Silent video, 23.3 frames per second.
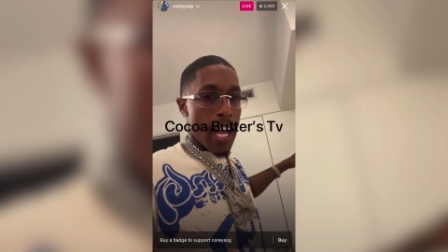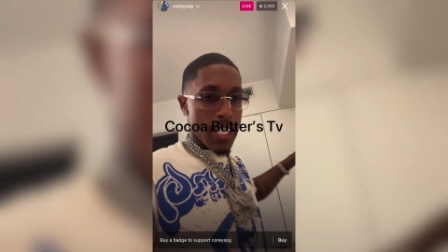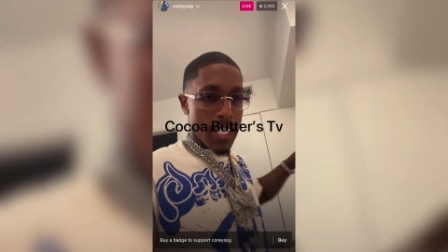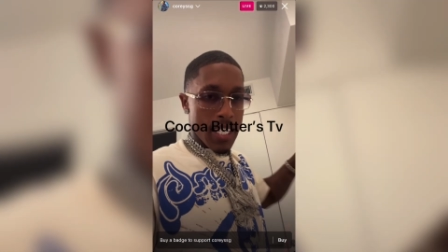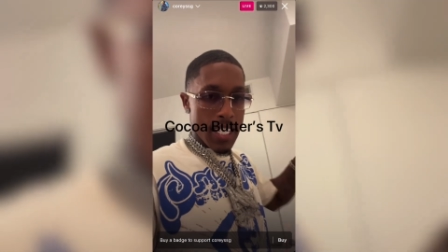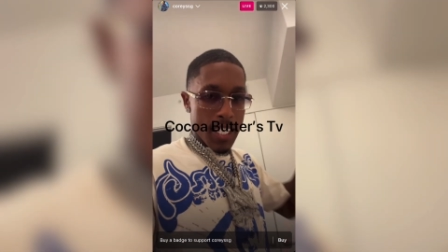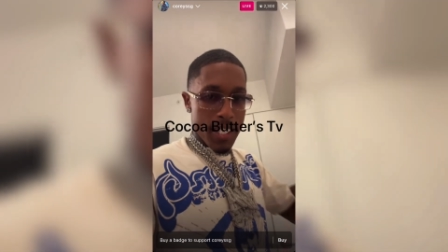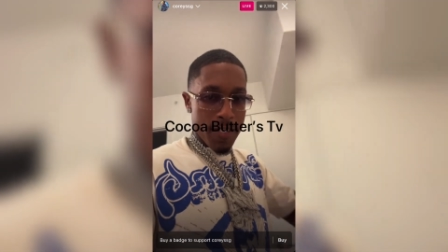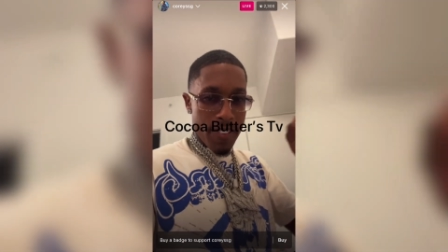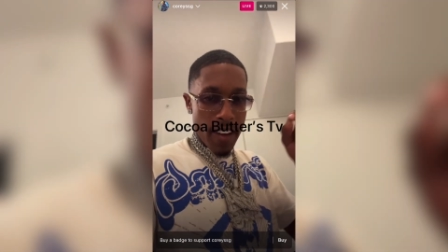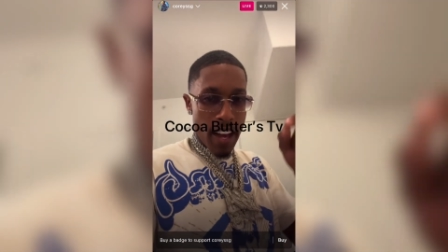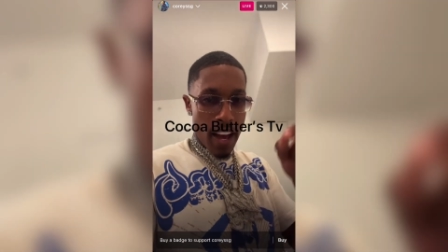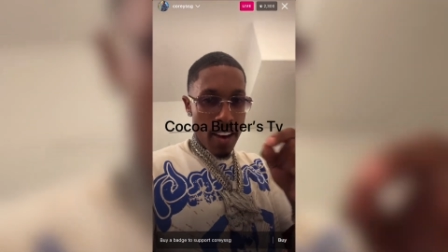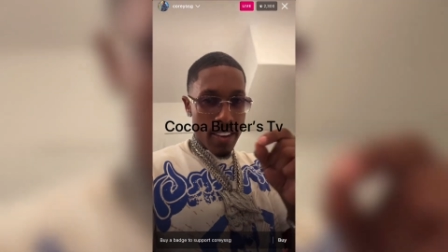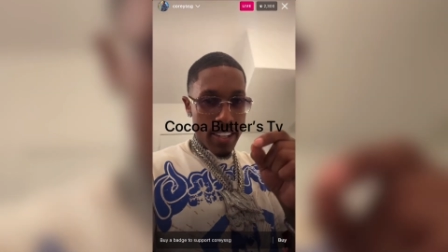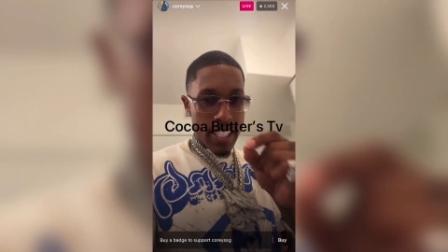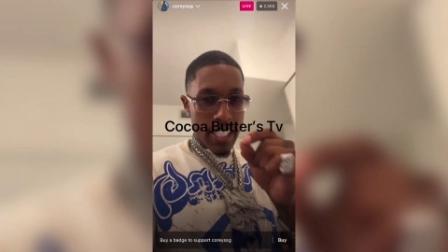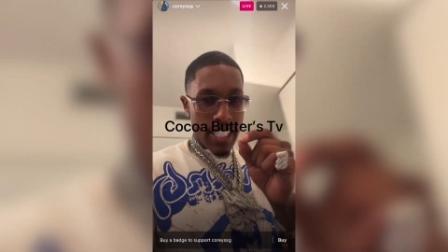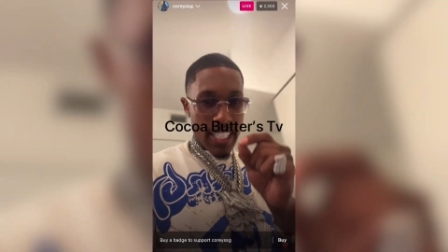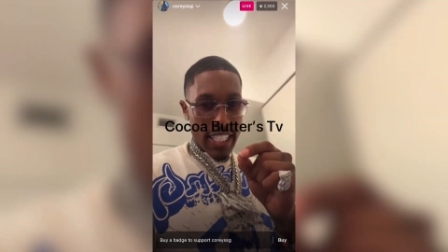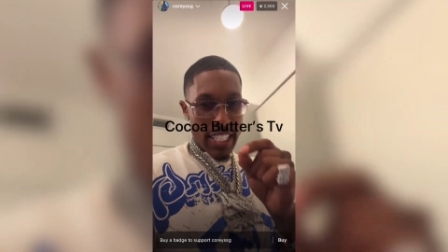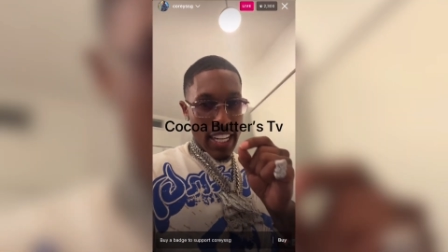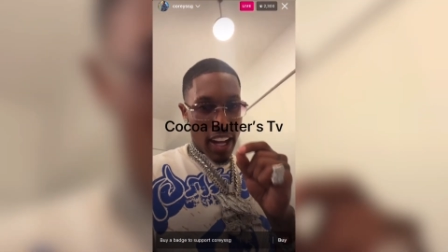I just
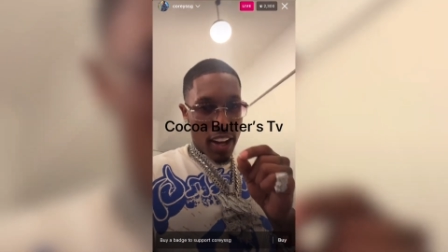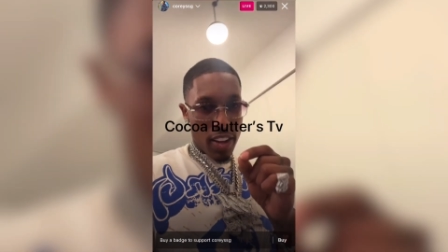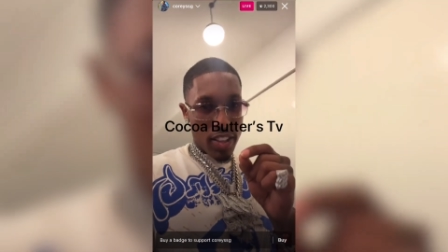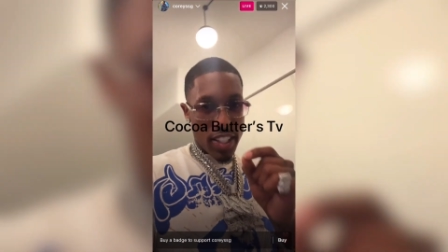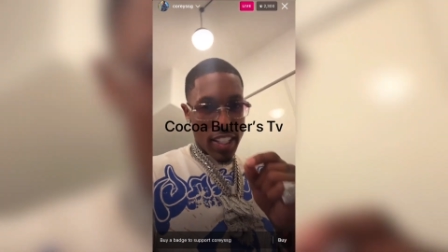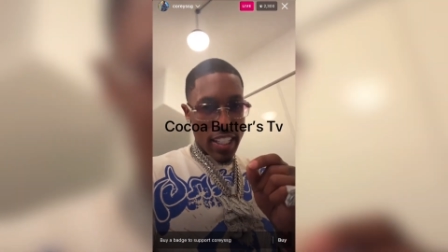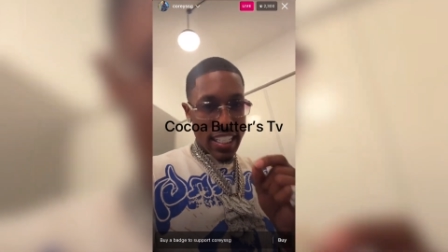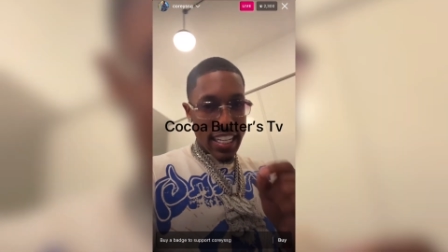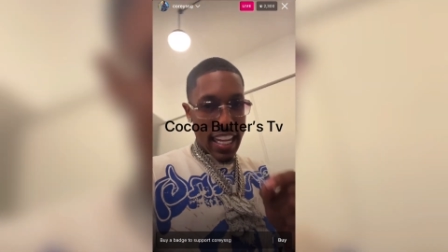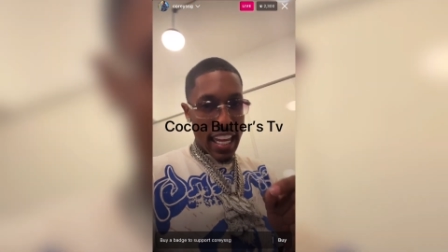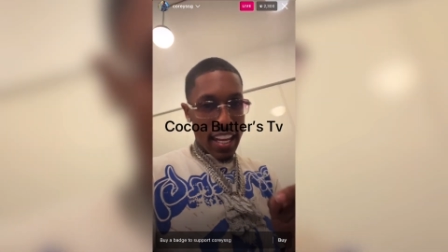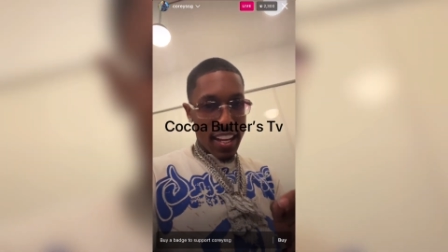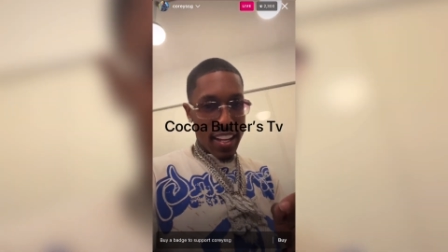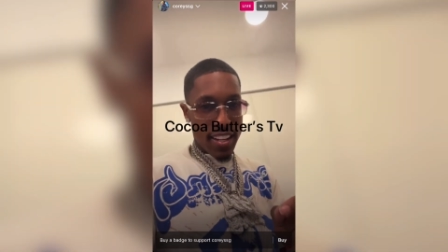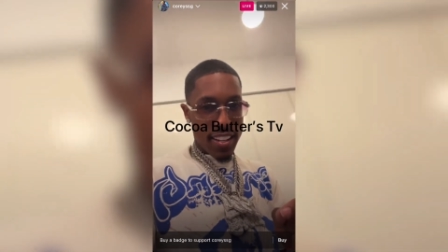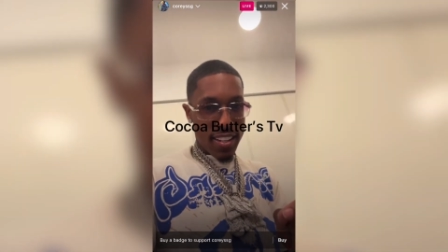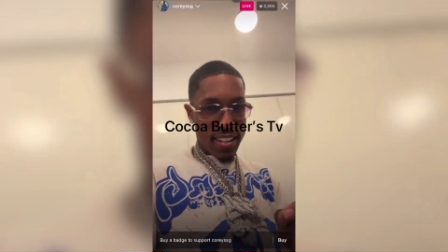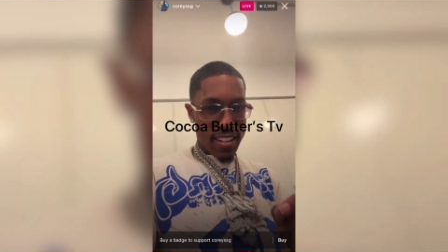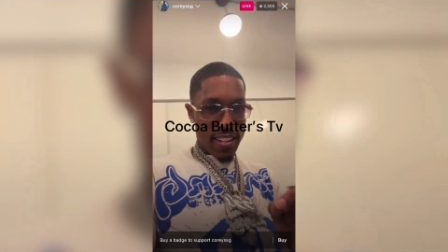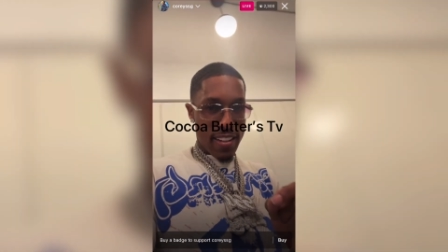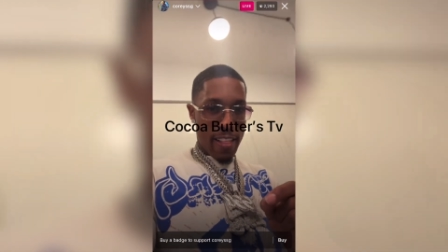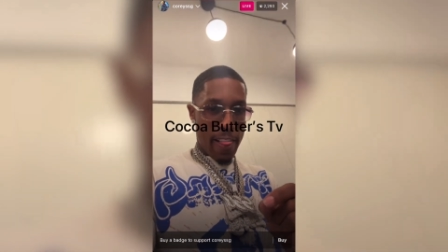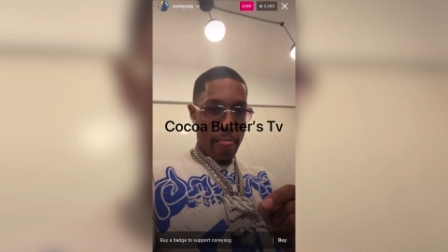found this shit out
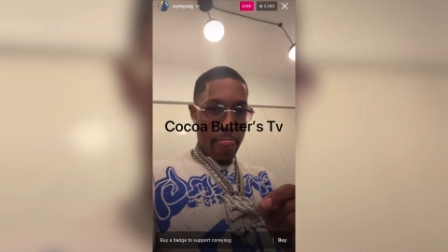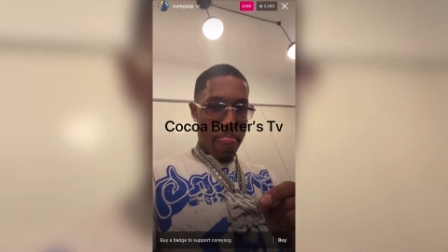today.